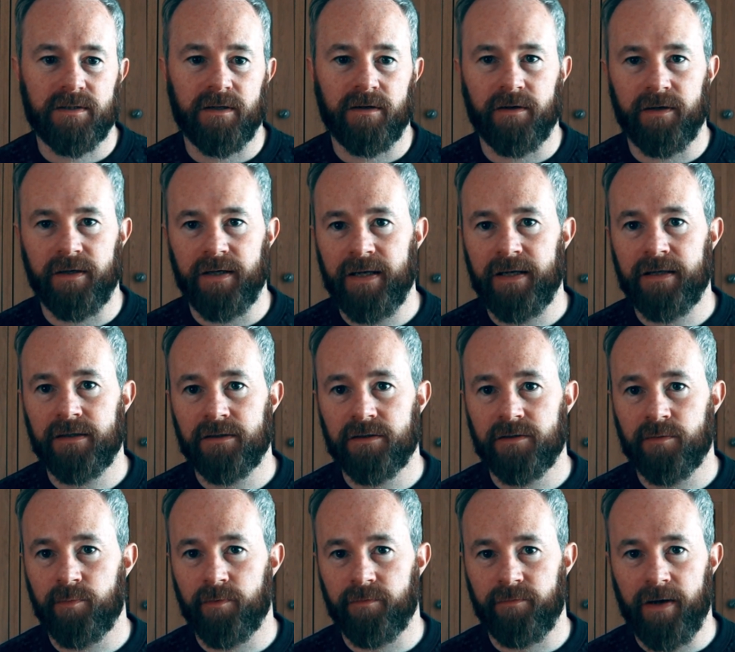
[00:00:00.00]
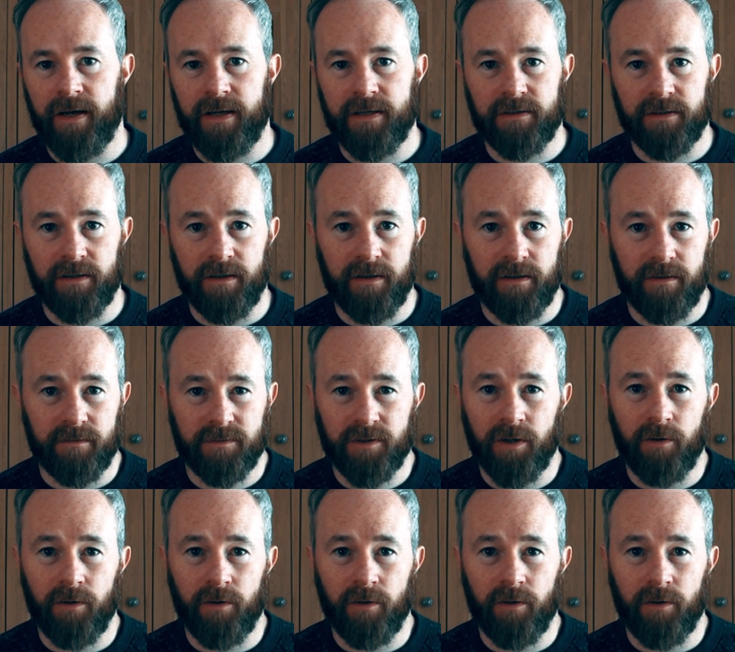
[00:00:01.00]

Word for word: that are needed to prevent a